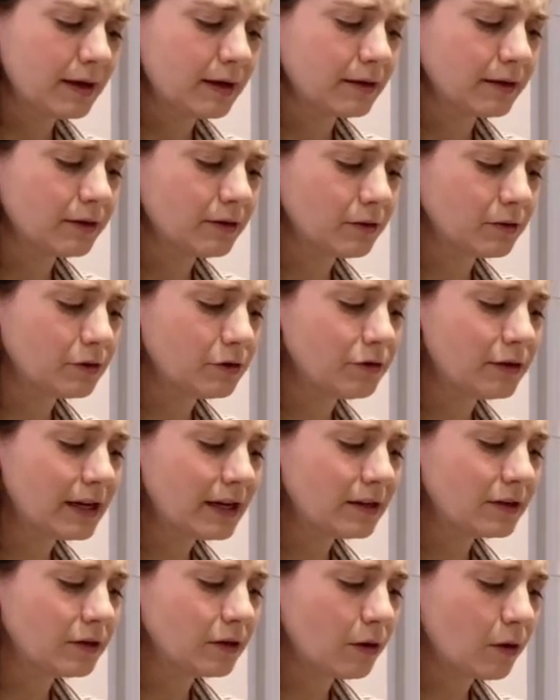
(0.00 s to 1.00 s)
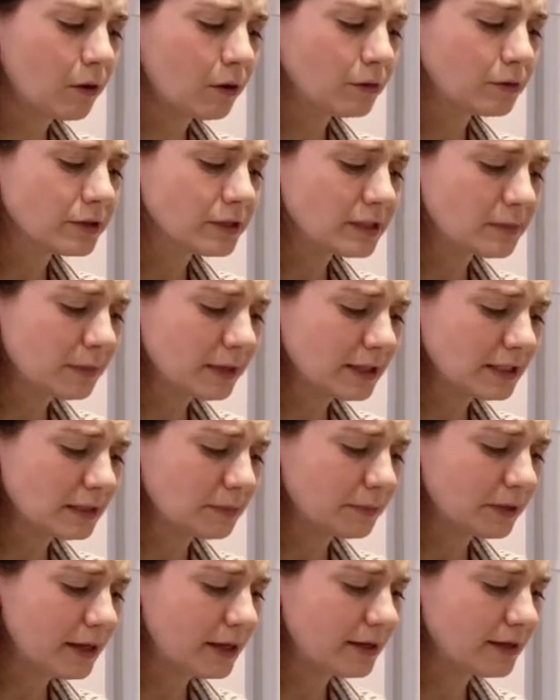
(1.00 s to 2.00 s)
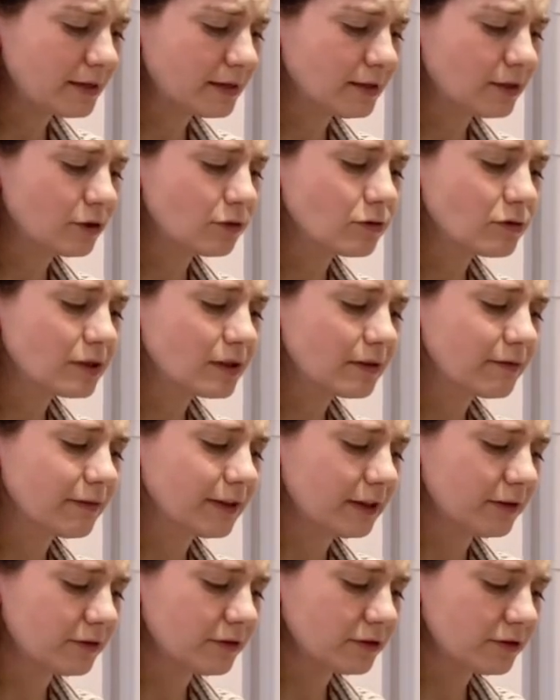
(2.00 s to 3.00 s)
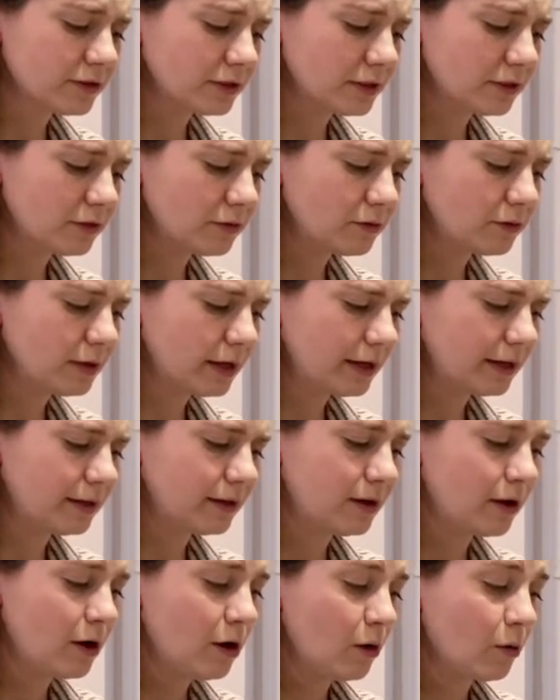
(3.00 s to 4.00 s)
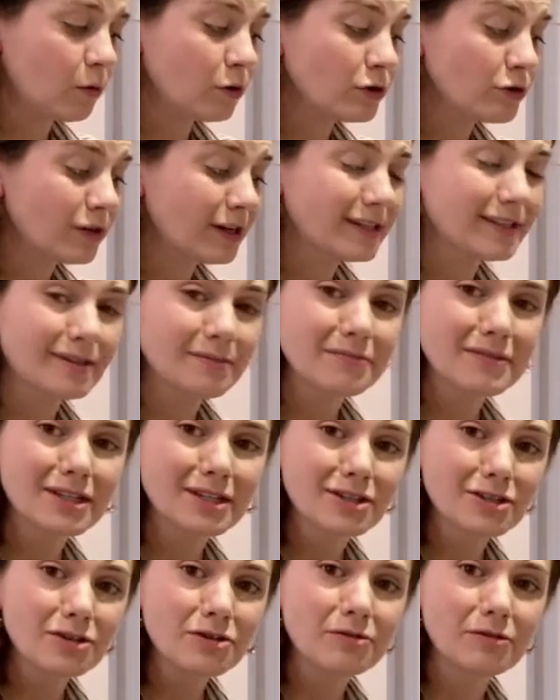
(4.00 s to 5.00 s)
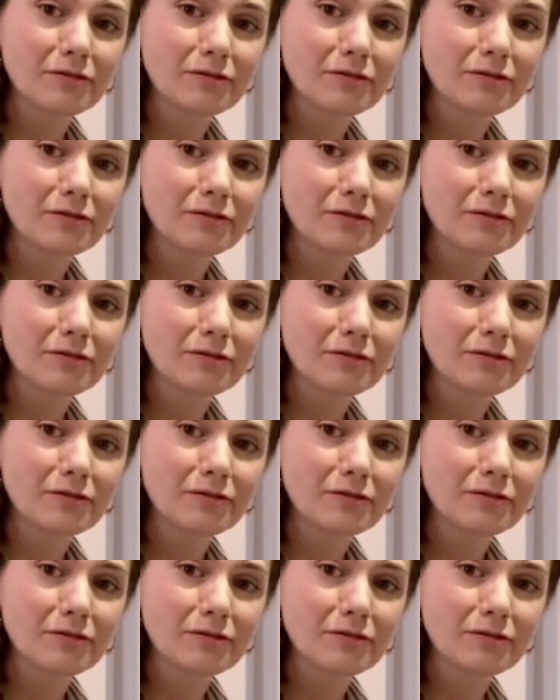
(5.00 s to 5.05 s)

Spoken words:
You know, create your own spice blend, use the flavors that you like, or try something new.